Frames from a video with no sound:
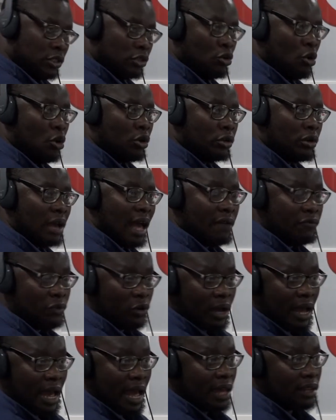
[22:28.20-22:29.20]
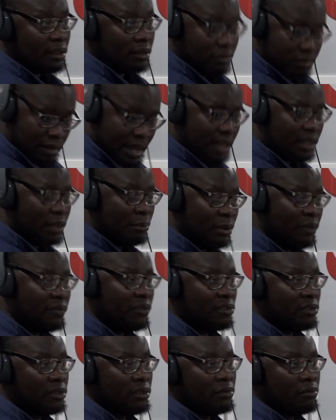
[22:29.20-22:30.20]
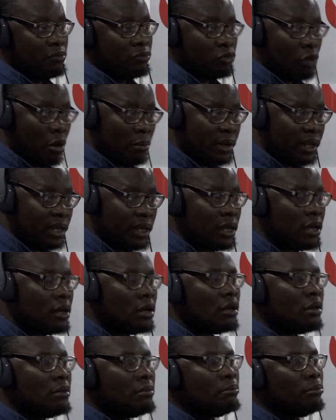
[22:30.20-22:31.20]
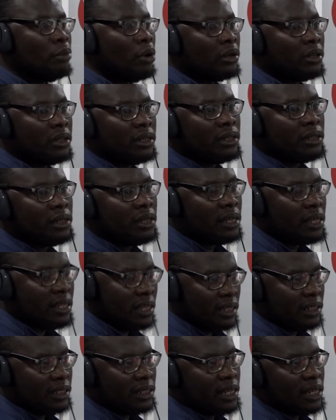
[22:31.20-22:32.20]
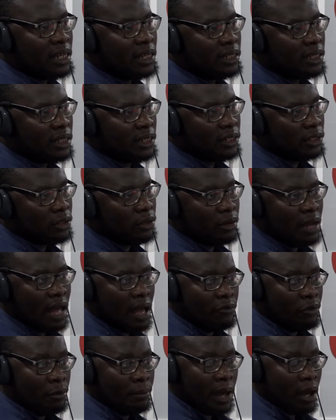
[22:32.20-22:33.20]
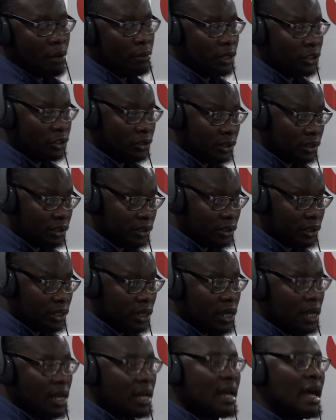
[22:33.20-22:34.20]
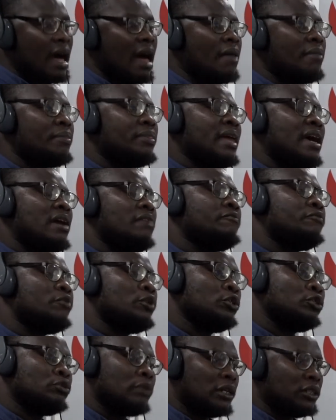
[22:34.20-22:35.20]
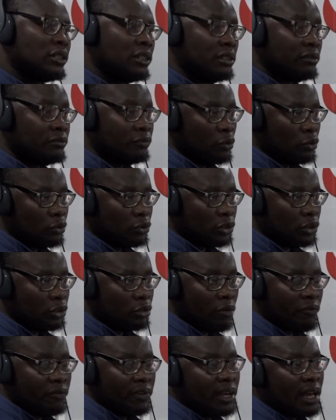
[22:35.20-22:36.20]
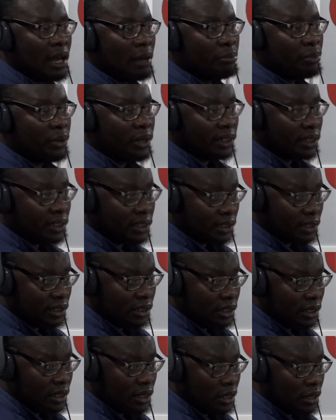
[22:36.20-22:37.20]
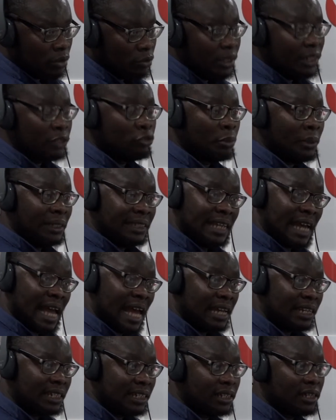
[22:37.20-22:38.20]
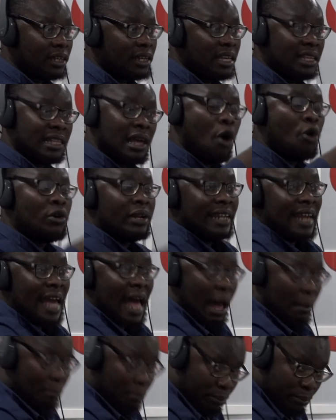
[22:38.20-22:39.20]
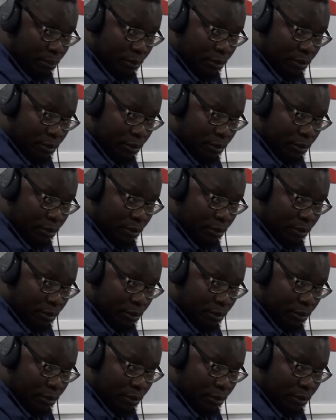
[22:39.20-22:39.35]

done, you have your cards like the PVC normally, but in this case, it is going to have your biometrics. And then for you to actually vote, your fingerprint will need to be scanned either on the app,